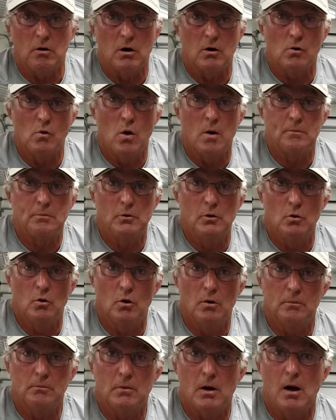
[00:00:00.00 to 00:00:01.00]
I'll go up
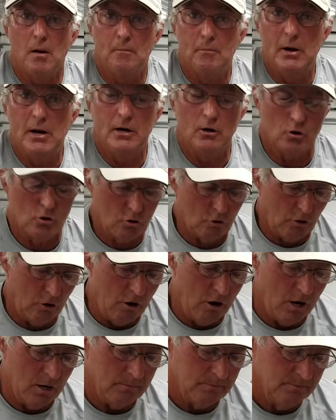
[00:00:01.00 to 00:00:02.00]
to a, a bigger
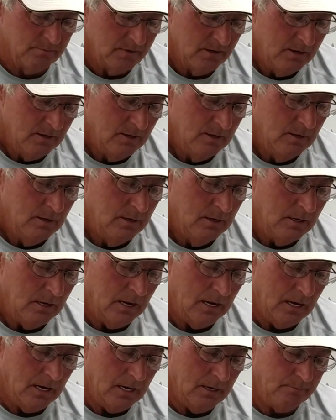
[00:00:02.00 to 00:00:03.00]
craw.
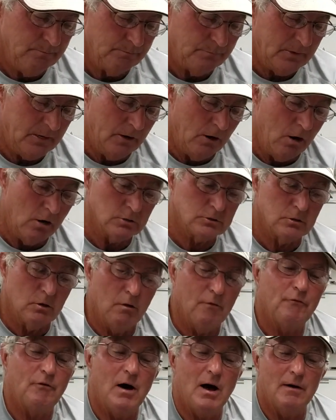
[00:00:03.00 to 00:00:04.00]
Uh, and
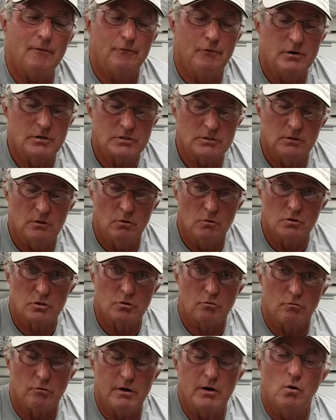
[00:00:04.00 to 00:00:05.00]
also a five fish lures,
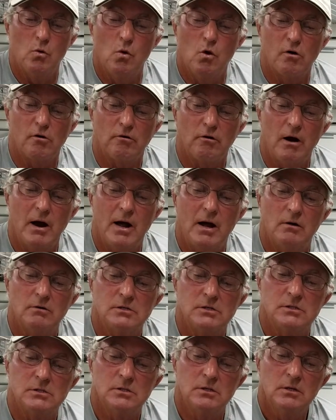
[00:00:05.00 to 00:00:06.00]
three quarter
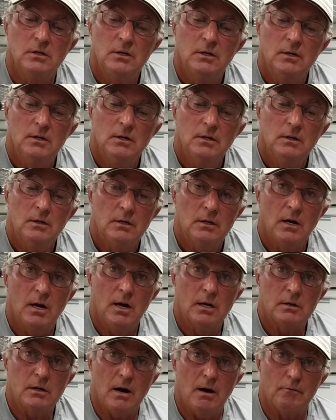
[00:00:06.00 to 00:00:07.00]
ounce
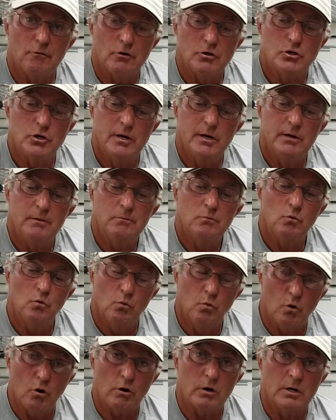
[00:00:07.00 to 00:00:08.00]
uh, cover jig will
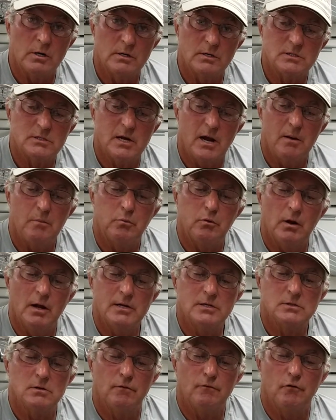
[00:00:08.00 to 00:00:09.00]
work in the same
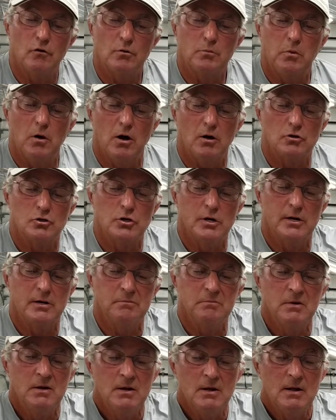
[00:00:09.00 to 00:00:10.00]
place a football jig.
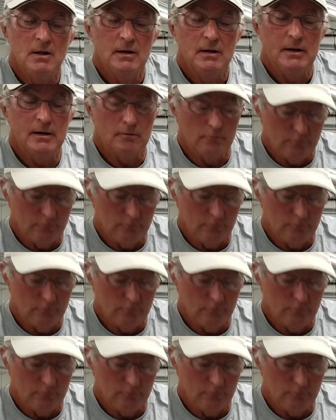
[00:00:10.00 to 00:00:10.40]
And